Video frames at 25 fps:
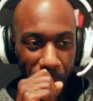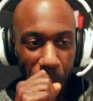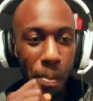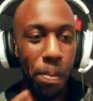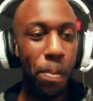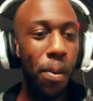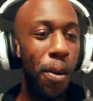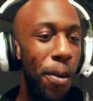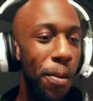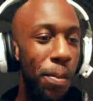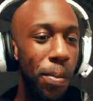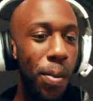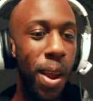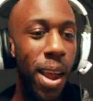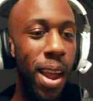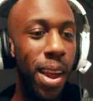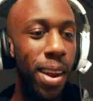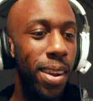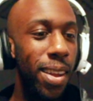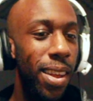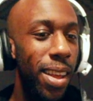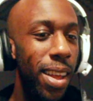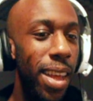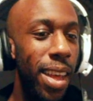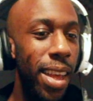Bird
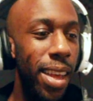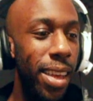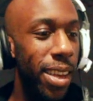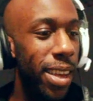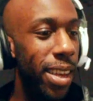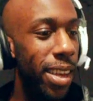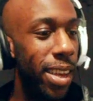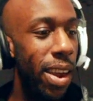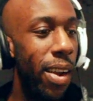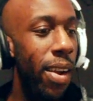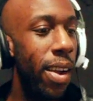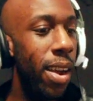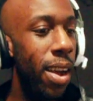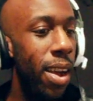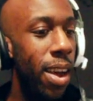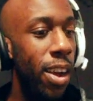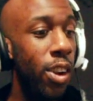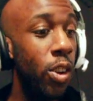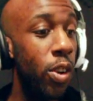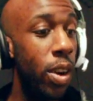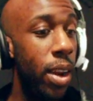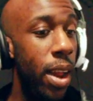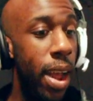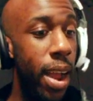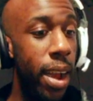brain can carry
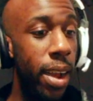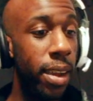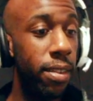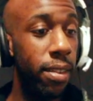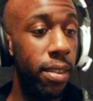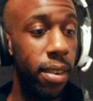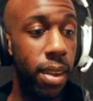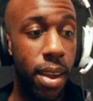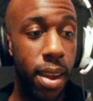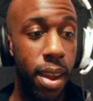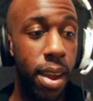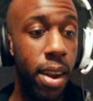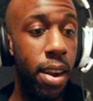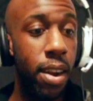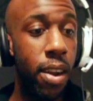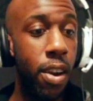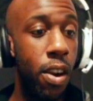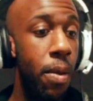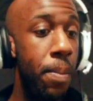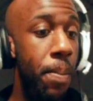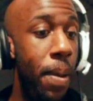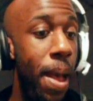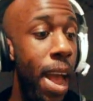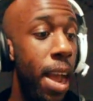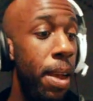100 eggs in
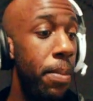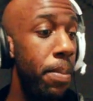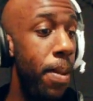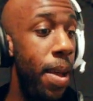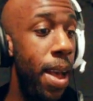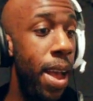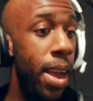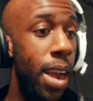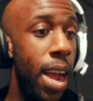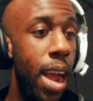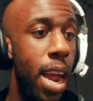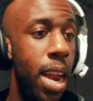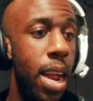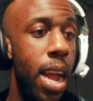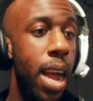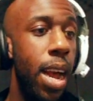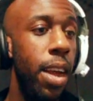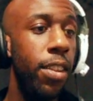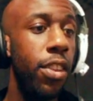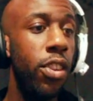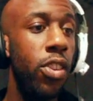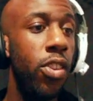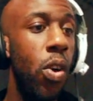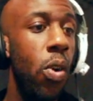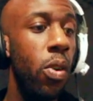her backpack. I,
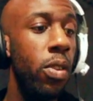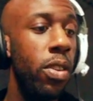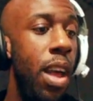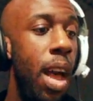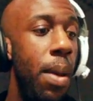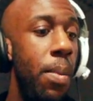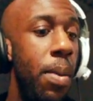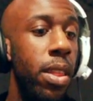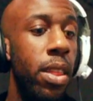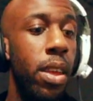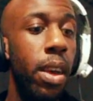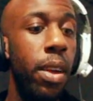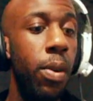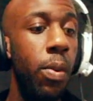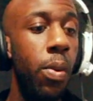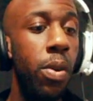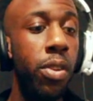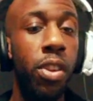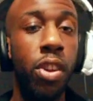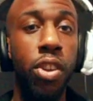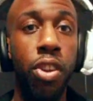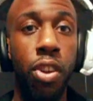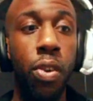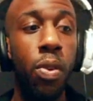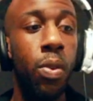this whole time I thought it
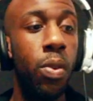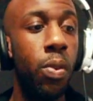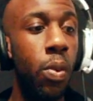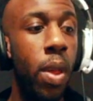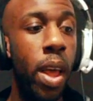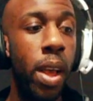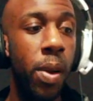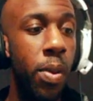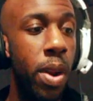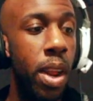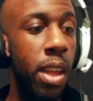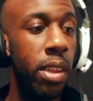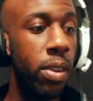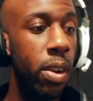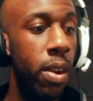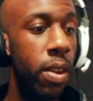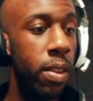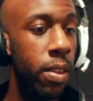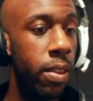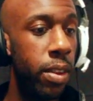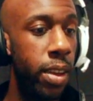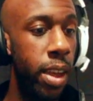was a dude, like when I started this